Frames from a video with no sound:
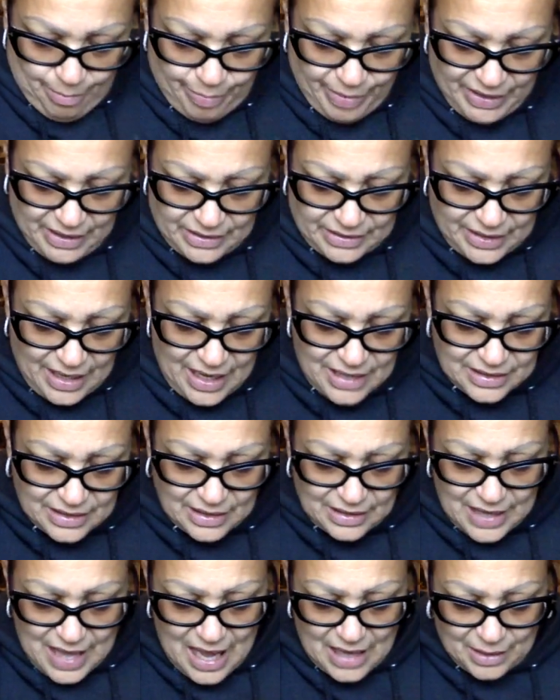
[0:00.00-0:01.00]
But it
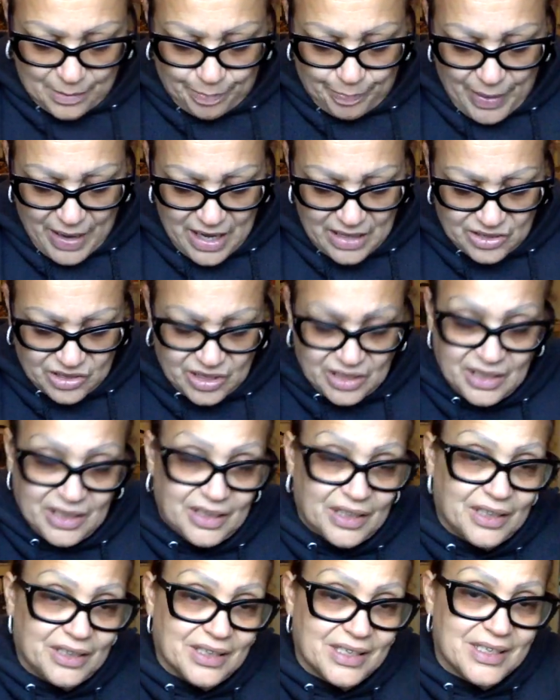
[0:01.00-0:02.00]
takes a lot of patience
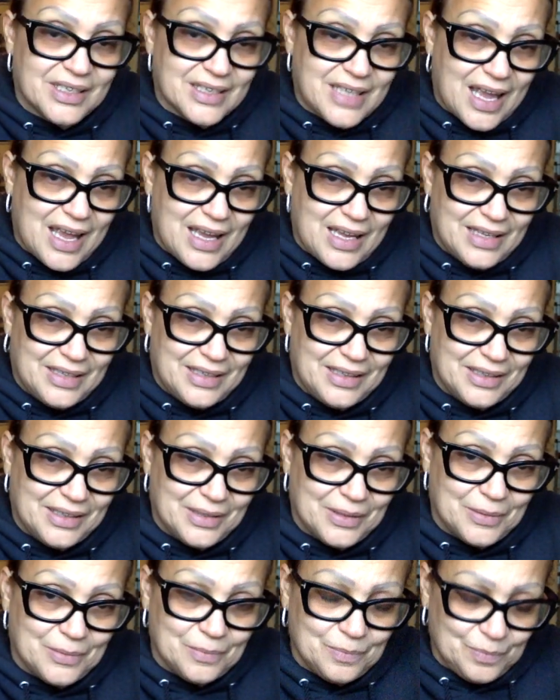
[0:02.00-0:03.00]
and
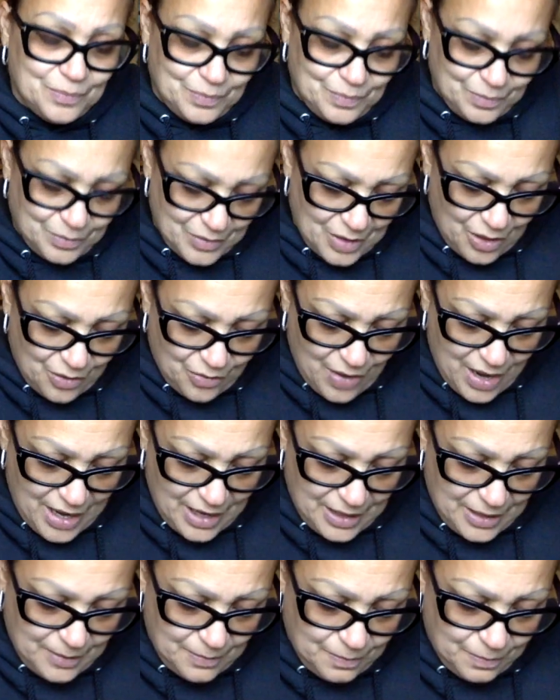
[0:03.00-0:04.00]
understanding, all
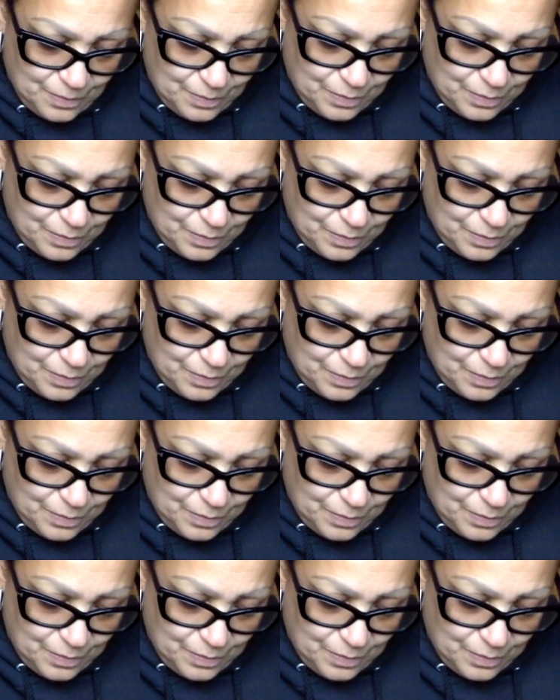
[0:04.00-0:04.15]
right?